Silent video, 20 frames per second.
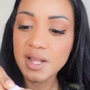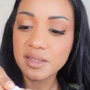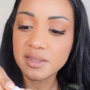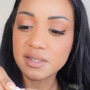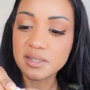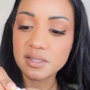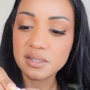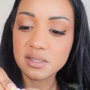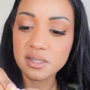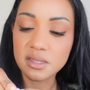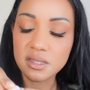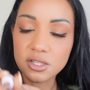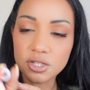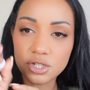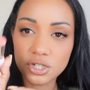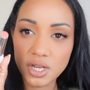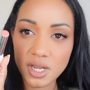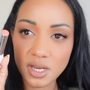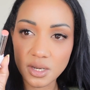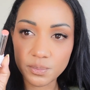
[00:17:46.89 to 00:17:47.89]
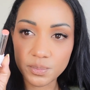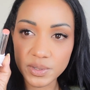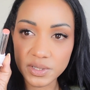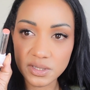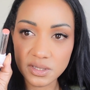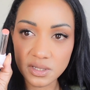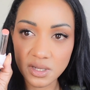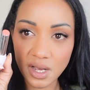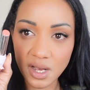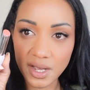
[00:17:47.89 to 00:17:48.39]
This is in the shade
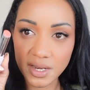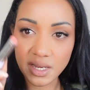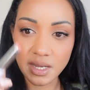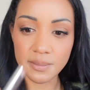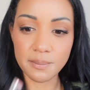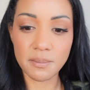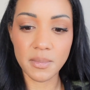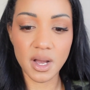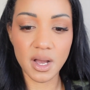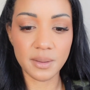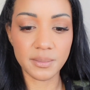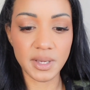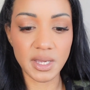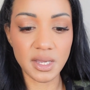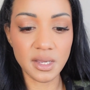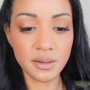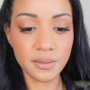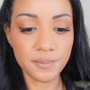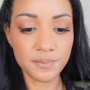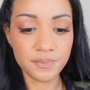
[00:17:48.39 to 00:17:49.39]
Biscotti Mommy.